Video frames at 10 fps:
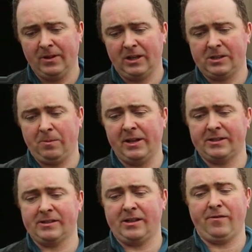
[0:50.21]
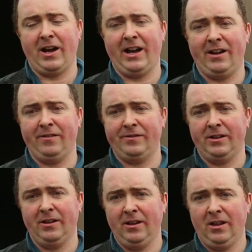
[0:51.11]
expenses have halved
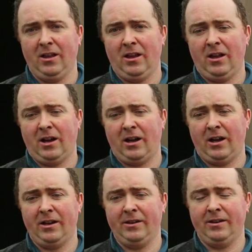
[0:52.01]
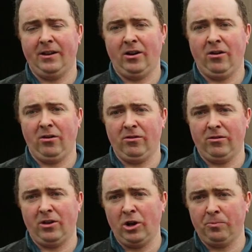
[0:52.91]
and our
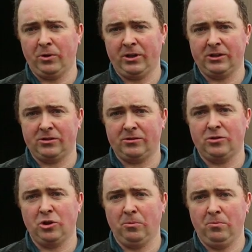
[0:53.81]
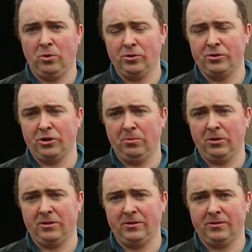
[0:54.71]
output has more than
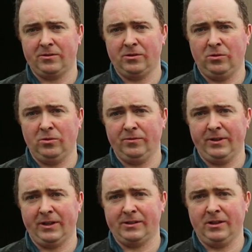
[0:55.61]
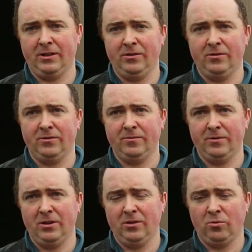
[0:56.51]
doubled, so it's a
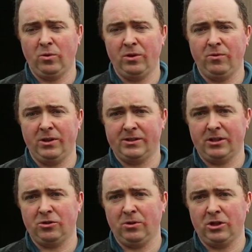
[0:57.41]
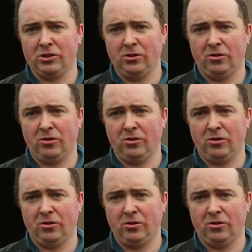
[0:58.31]
win-win situation